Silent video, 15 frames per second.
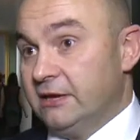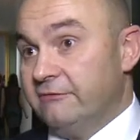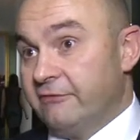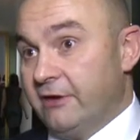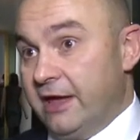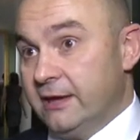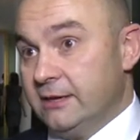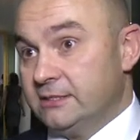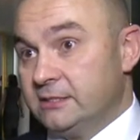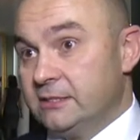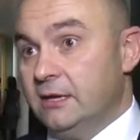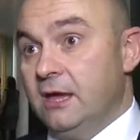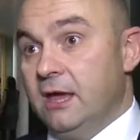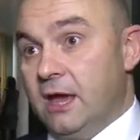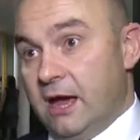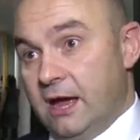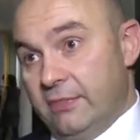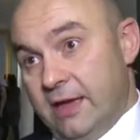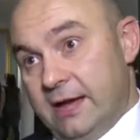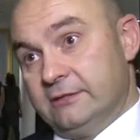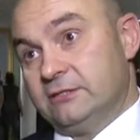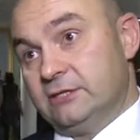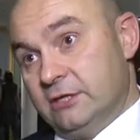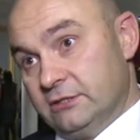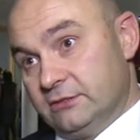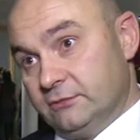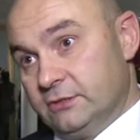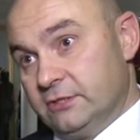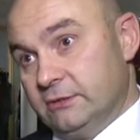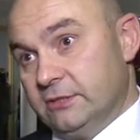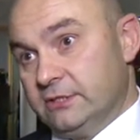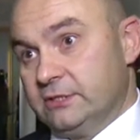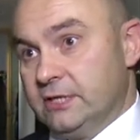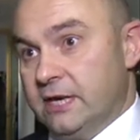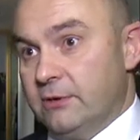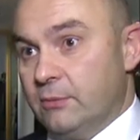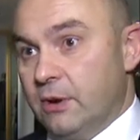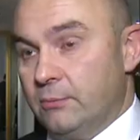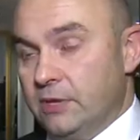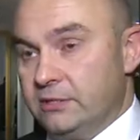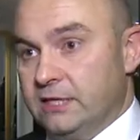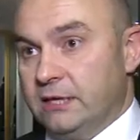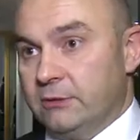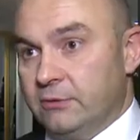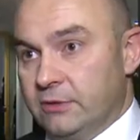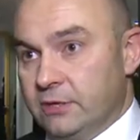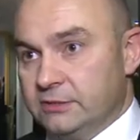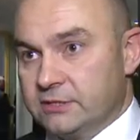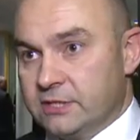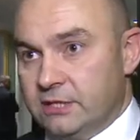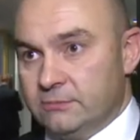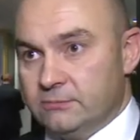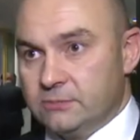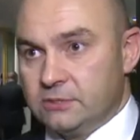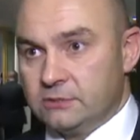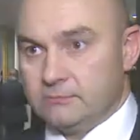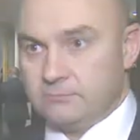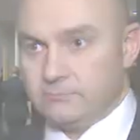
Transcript: phase, and that's useful to us when we're dealing with our schemes.